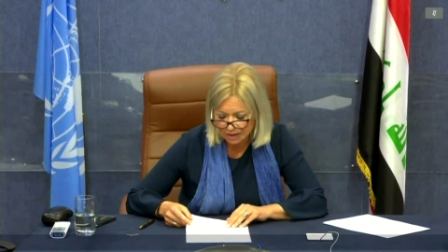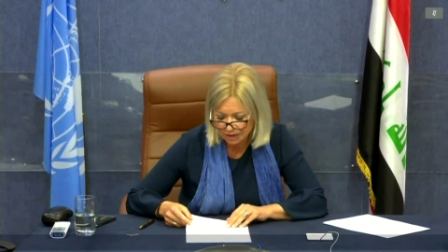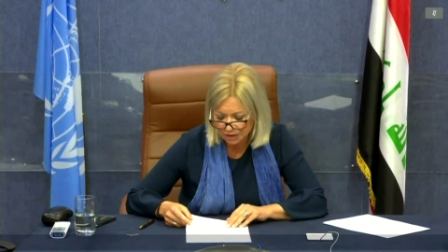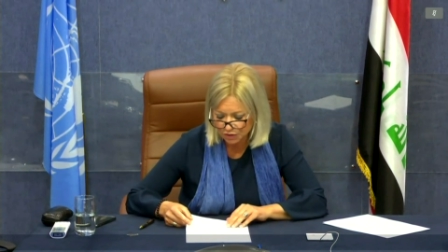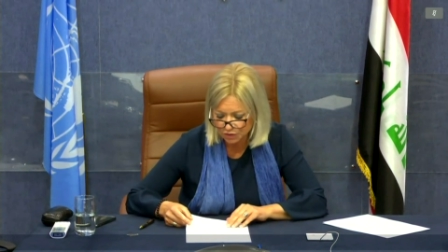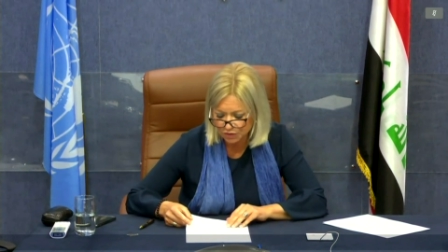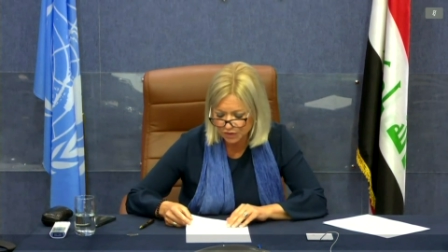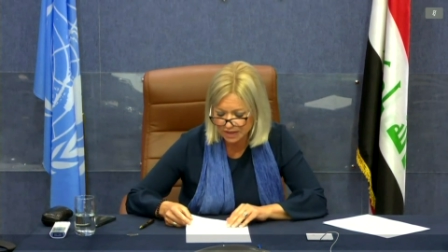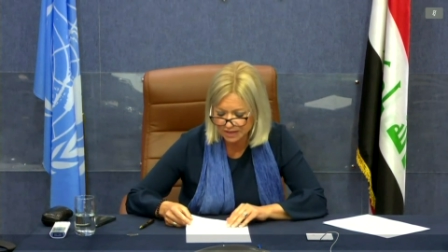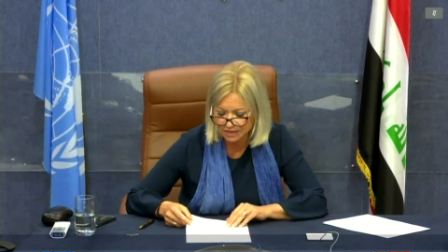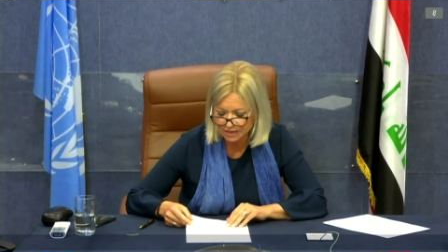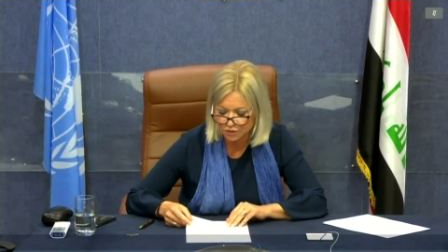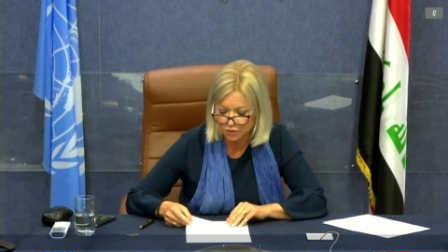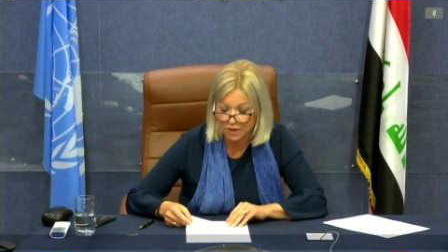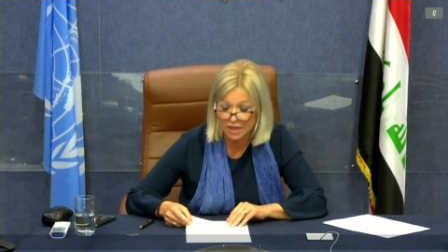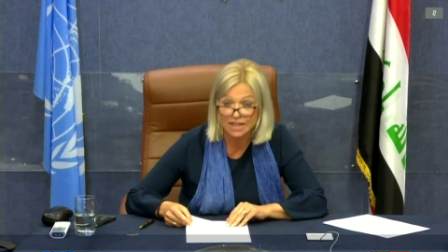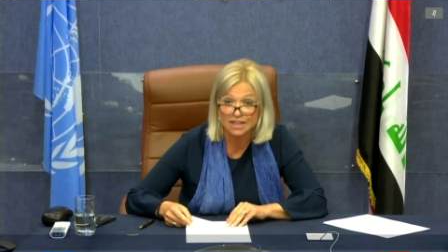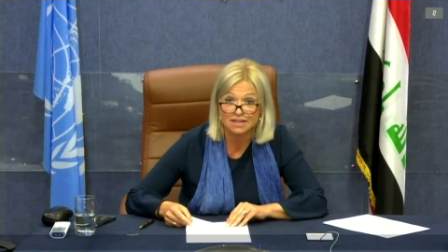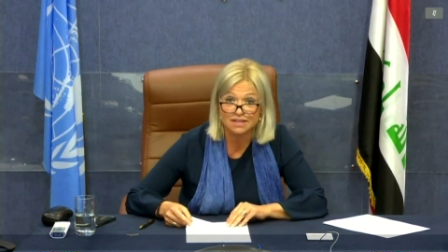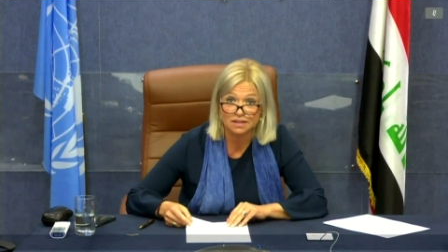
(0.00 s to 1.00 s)
innovative
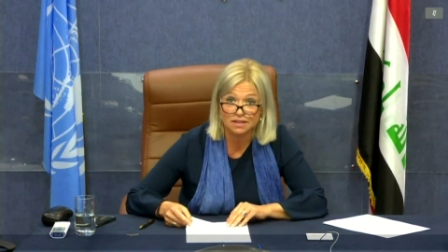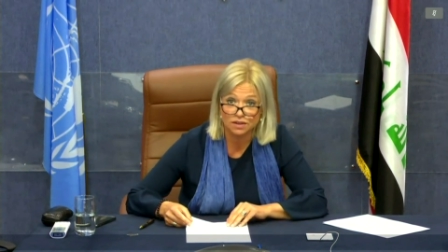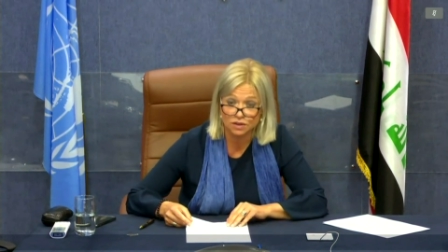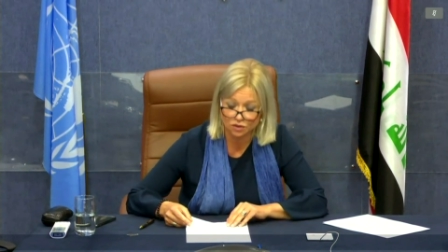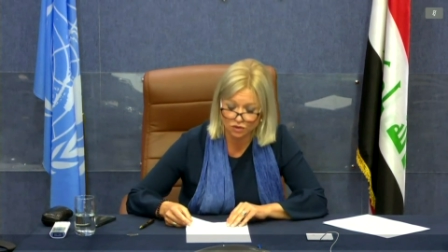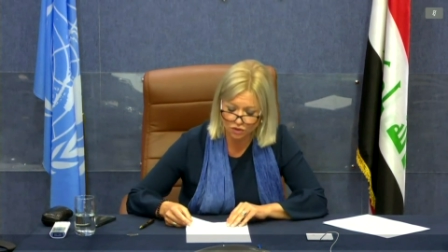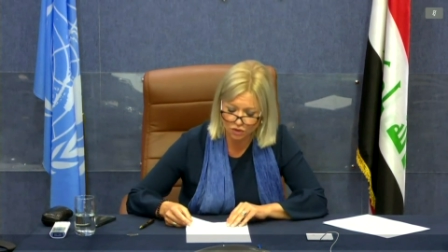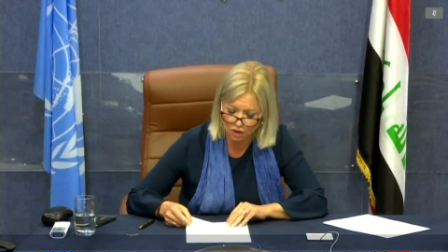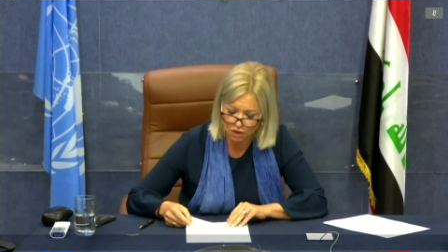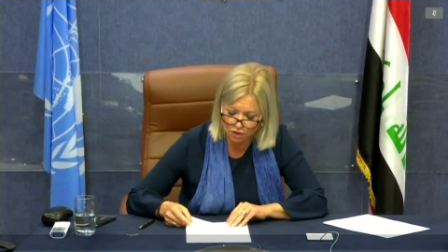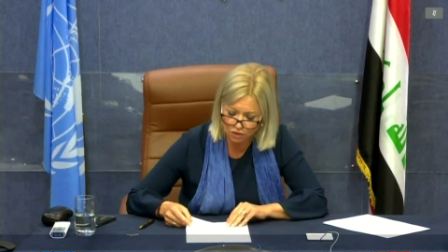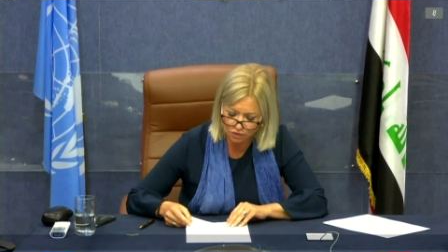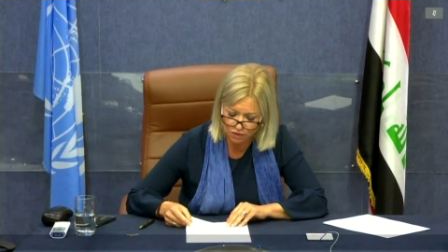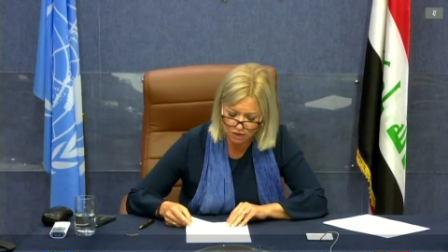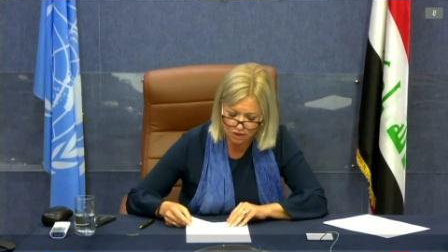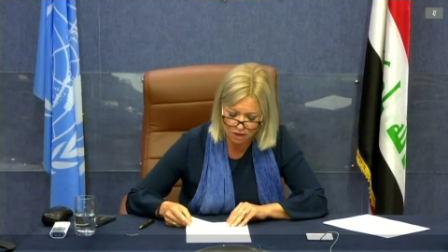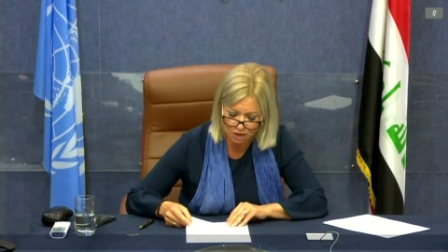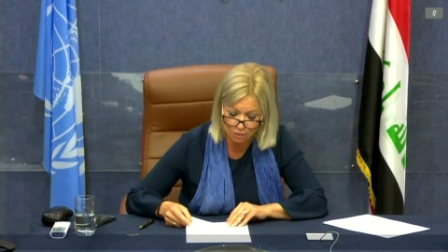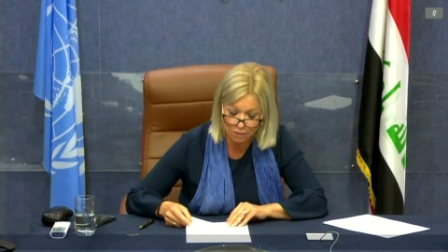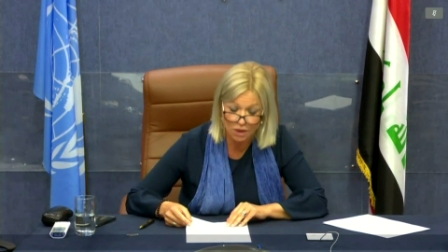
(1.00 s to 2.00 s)
ways to
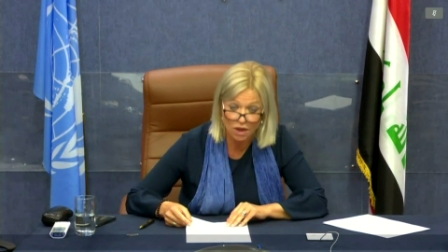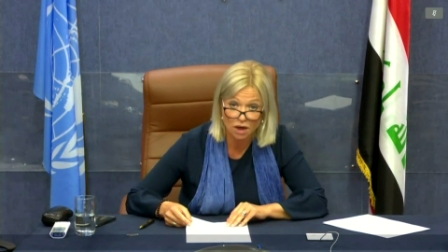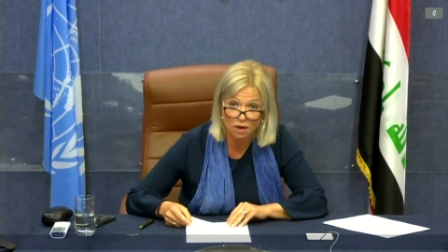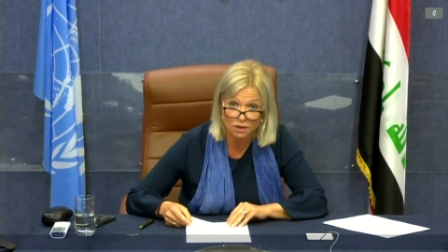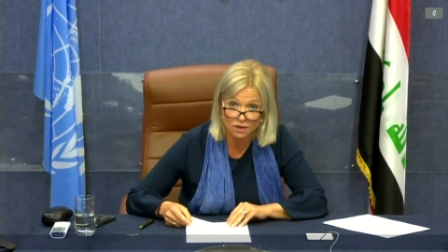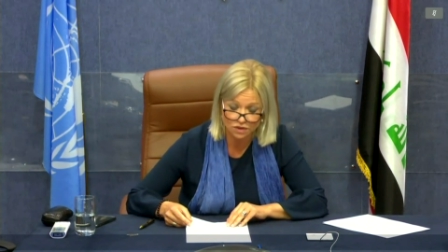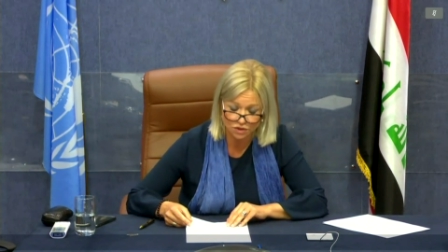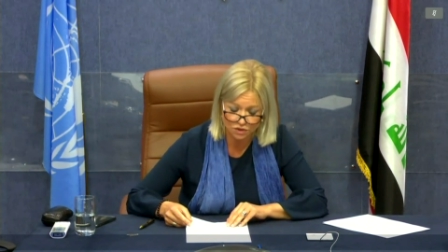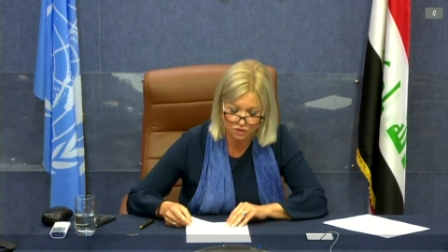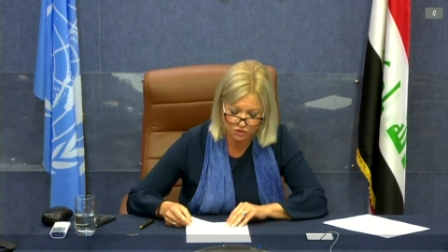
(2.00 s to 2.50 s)
overcome current